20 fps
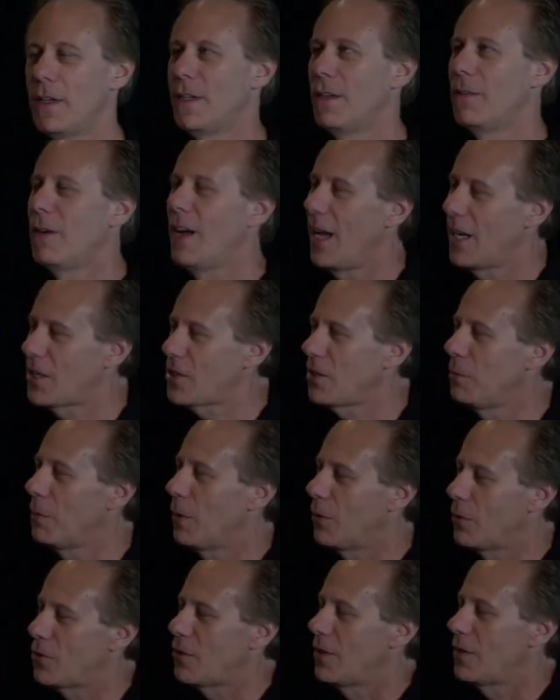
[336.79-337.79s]
well, actually I
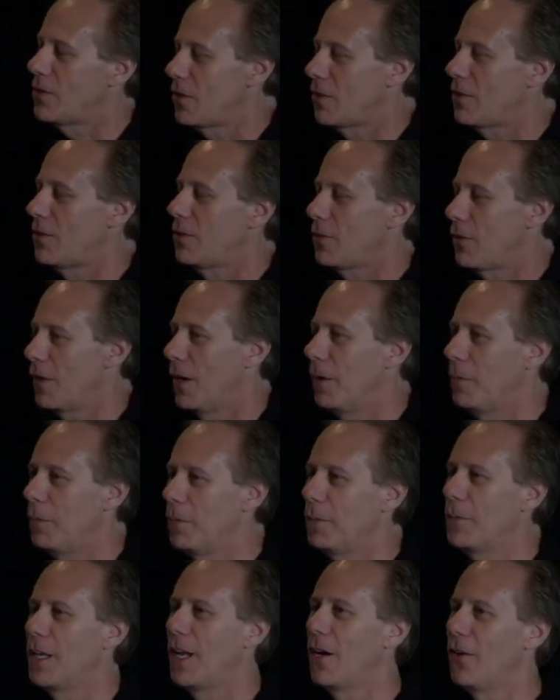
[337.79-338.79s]
remember the transition from,
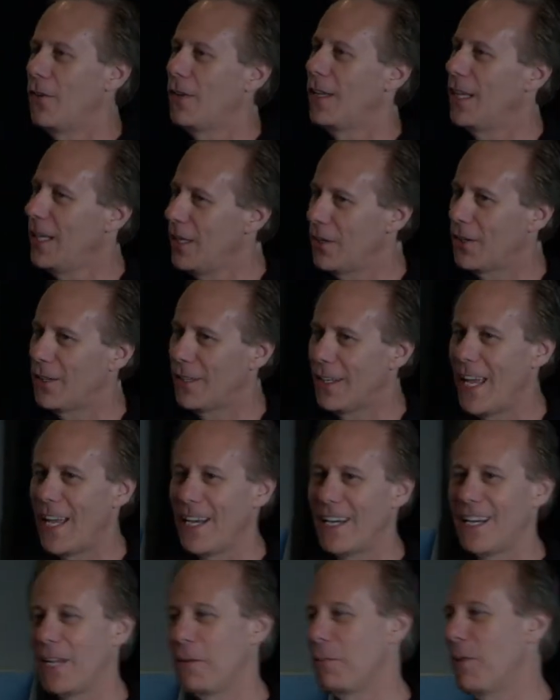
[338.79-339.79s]
linear
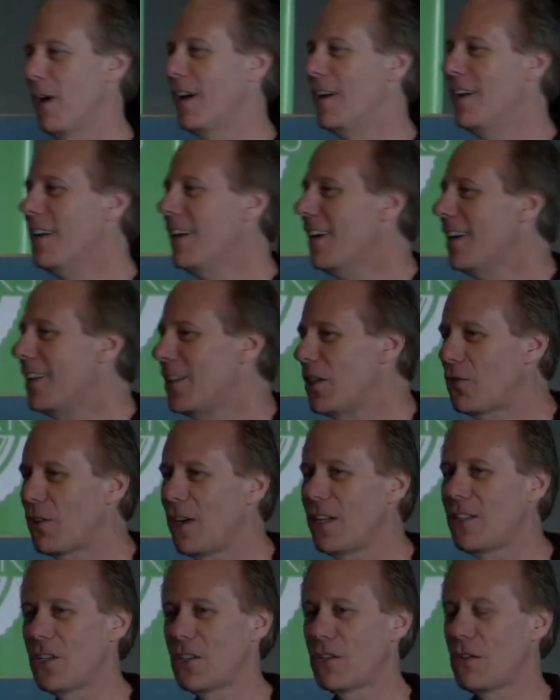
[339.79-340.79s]
editing, but the
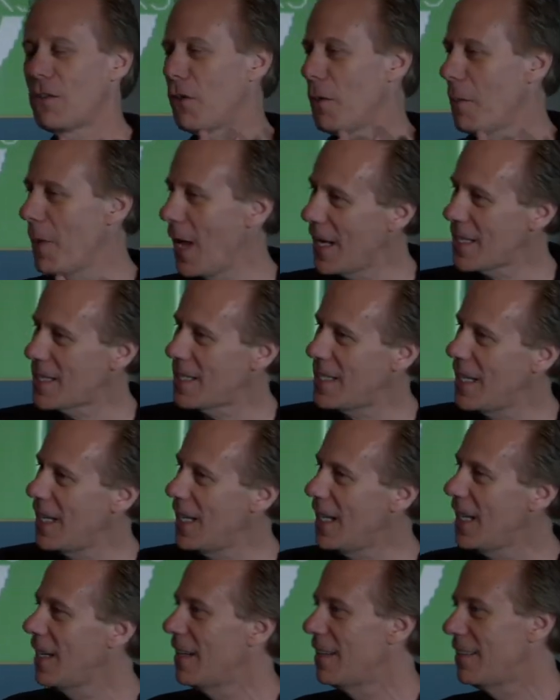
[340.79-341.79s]
transition from
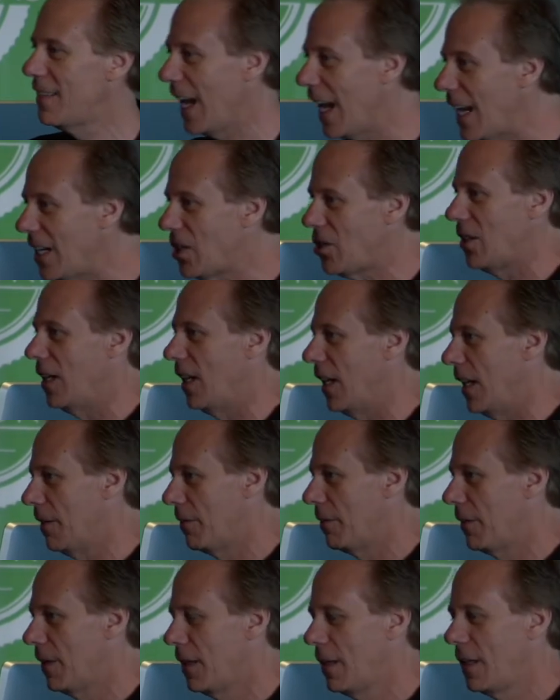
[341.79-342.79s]
SD to HD,
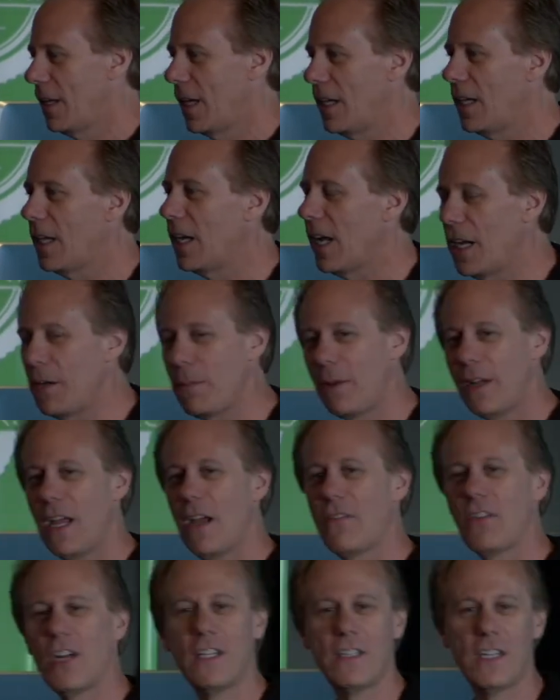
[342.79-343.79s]
anybody
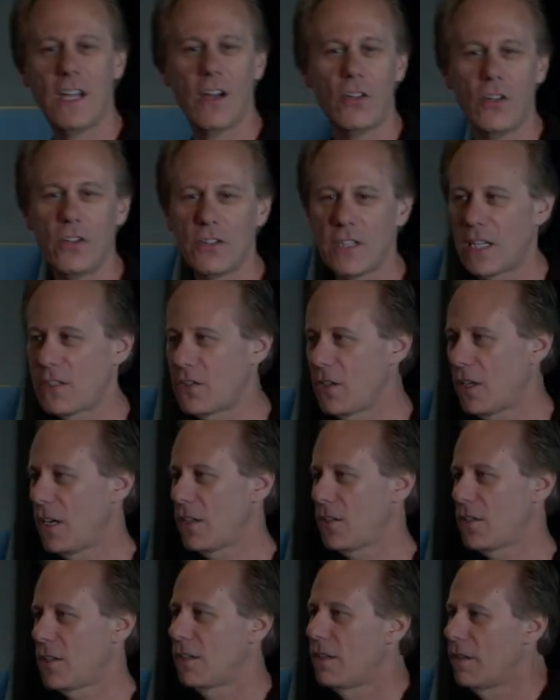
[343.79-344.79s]
have an idea how long that took
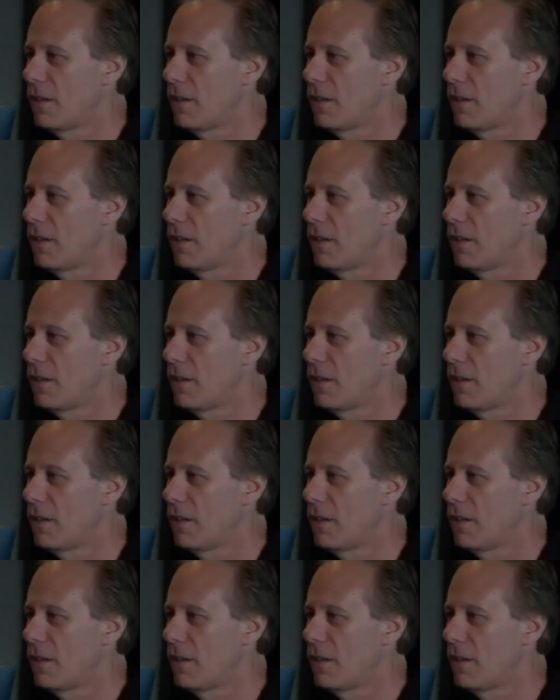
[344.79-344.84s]
us?